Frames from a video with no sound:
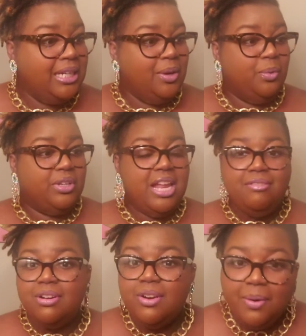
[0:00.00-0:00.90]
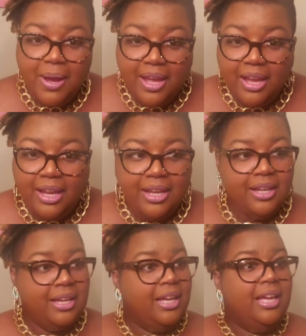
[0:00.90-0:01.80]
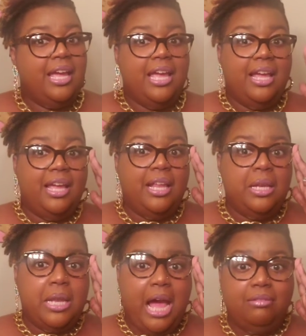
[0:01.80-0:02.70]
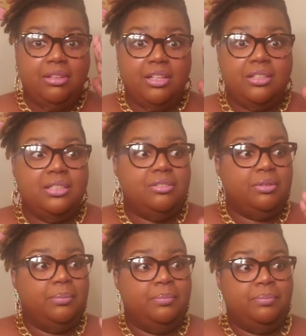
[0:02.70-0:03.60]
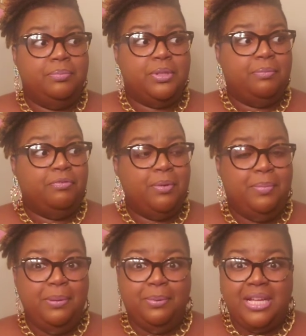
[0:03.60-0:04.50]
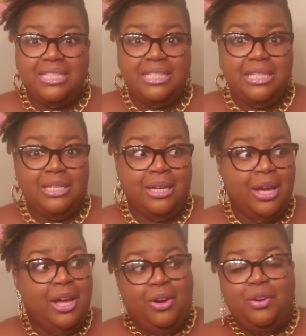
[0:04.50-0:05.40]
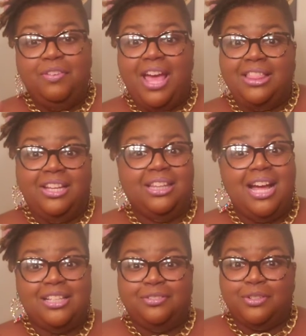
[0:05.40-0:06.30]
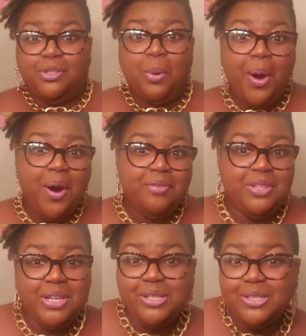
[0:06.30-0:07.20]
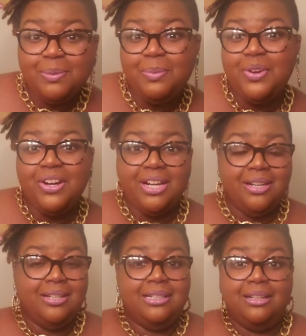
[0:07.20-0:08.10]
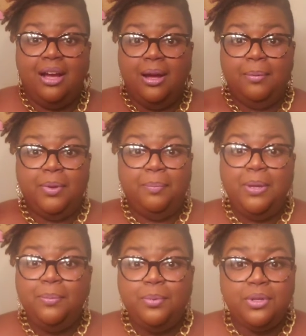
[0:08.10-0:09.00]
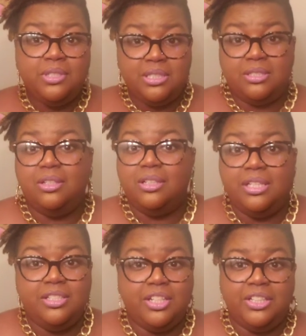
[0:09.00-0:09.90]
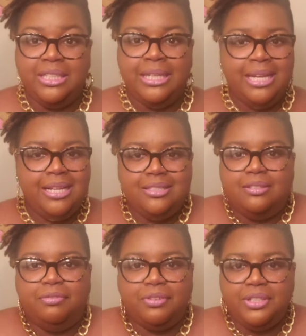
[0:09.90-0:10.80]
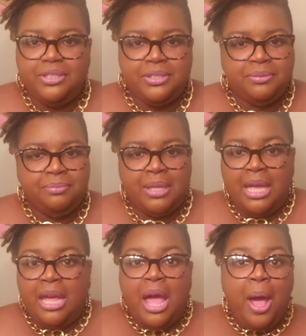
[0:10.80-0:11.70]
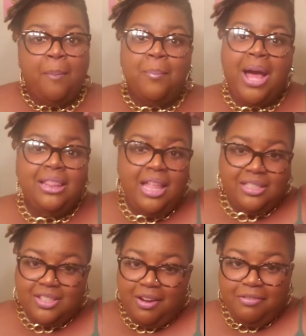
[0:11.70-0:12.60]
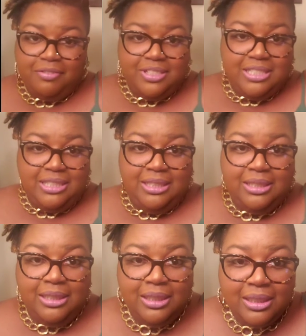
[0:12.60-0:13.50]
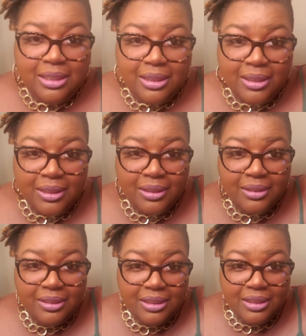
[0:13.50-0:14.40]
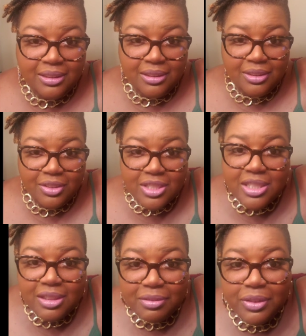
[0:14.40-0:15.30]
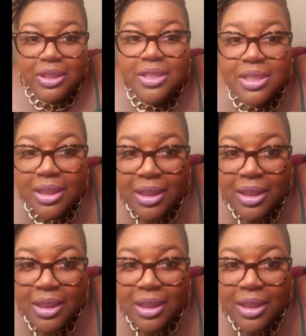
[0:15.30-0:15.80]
It will never go away. And I've learned this from people I see who've had their locks for 12 years or more, and people who are just on their journey, is the frizz. My locks are frizzy. See, you can see the frizz.